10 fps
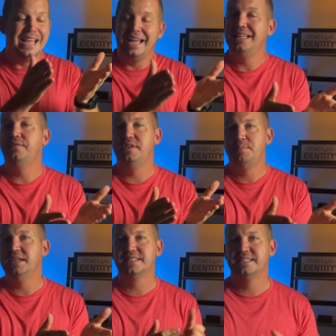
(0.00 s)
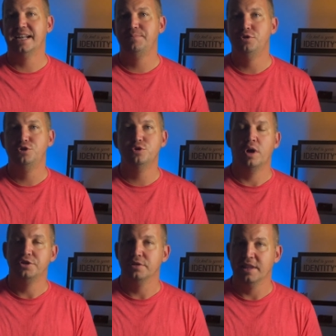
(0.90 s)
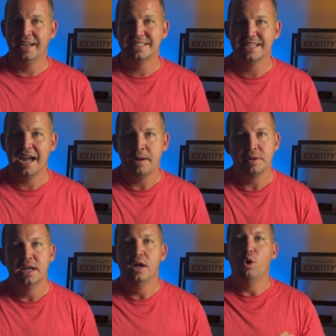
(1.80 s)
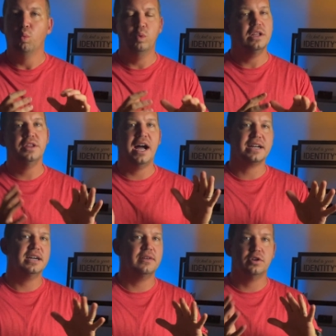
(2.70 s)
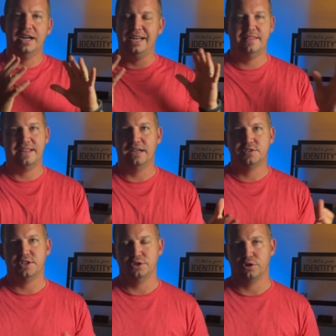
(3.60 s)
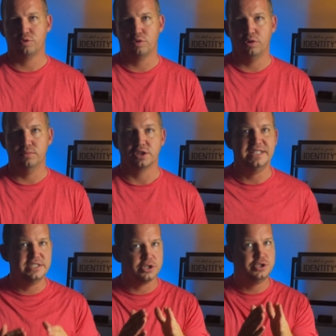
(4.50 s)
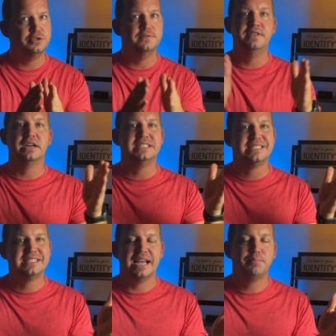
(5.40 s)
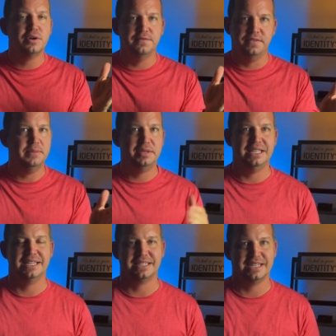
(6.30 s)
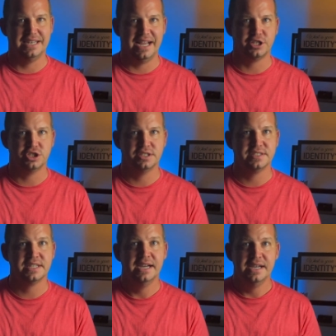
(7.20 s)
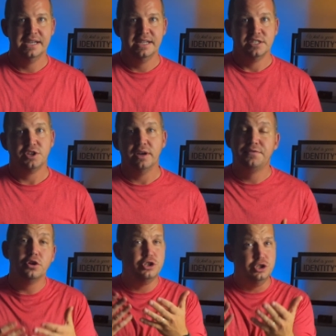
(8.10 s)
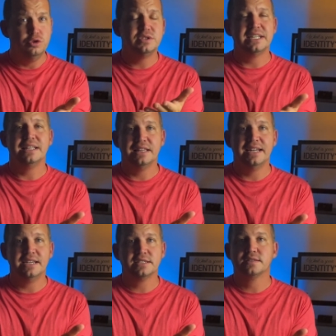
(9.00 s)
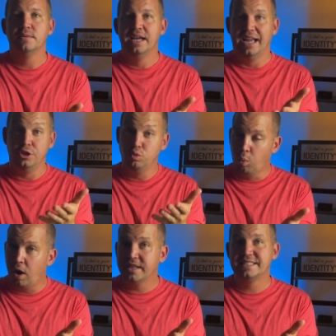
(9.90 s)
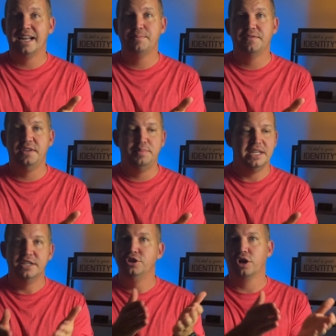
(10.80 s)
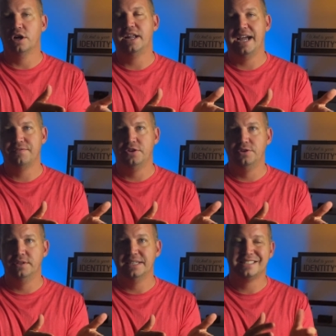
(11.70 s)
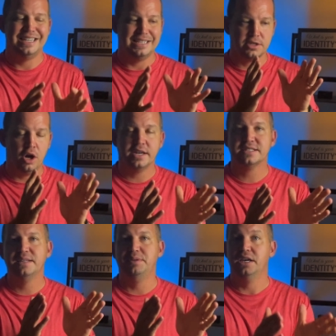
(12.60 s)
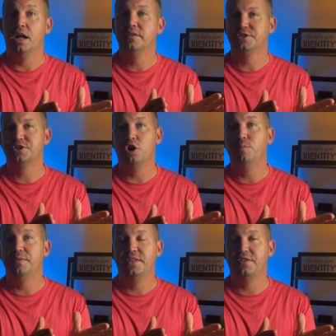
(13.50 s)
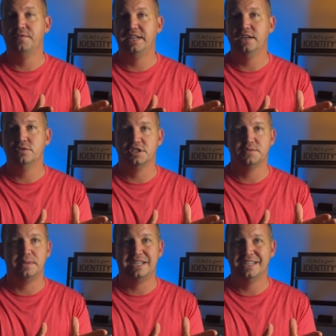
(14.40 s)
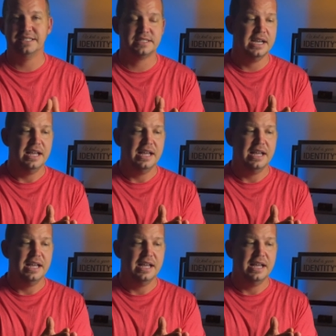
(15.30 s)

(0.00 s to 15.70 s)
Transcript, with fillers: any VPN setup you do on your Linux app will not cover anything else on your Chromebook. These are two very separate VPN connections. So if you're using Linux and you want to set up a VPN, you're going to have to do this. It's honestly beyond the scope of this video just because